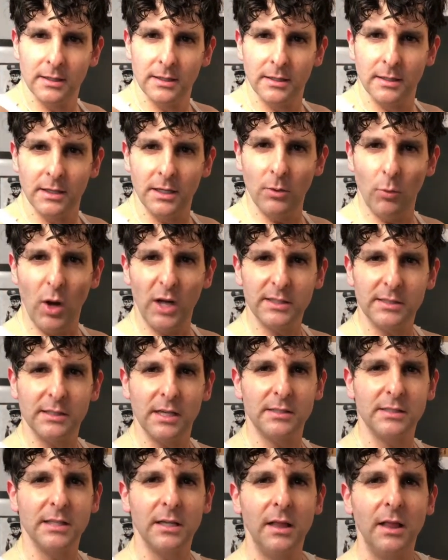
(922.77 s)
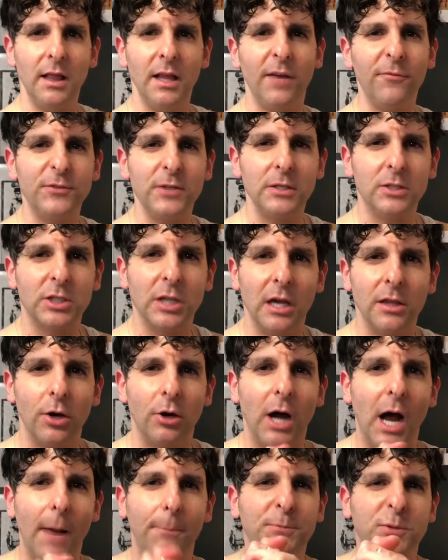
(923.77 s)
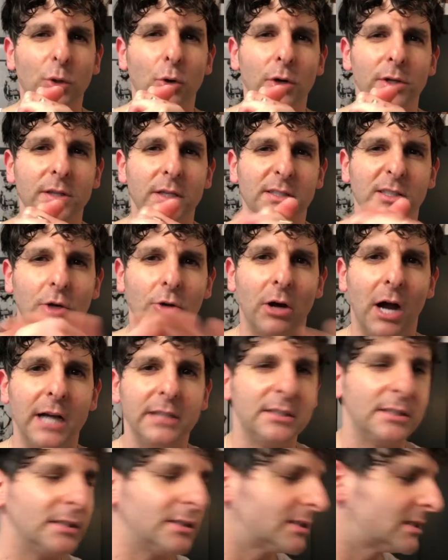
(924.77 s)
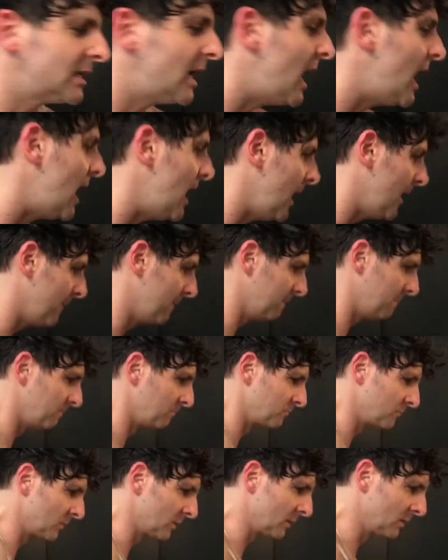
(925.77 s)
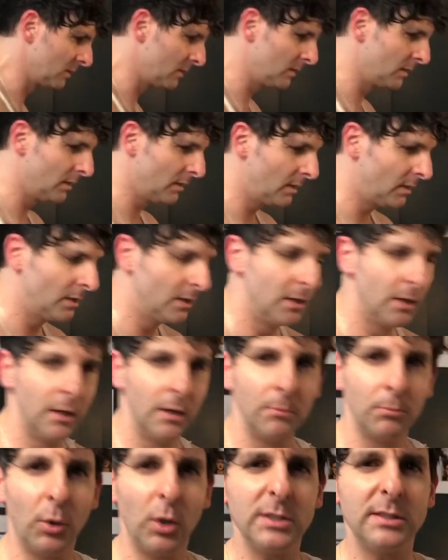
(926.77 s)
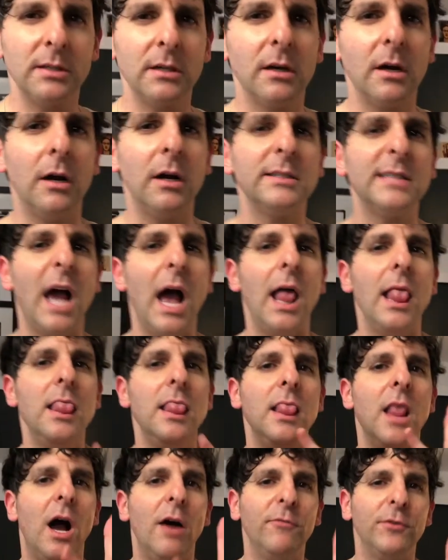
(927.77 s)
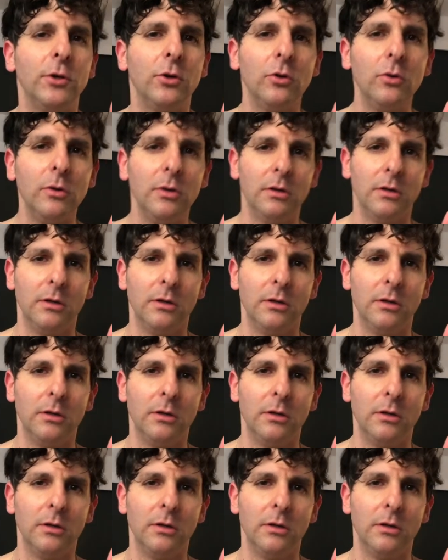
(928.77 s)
He wants us to lift each other up during this crisis time. Boys and girls, I love you.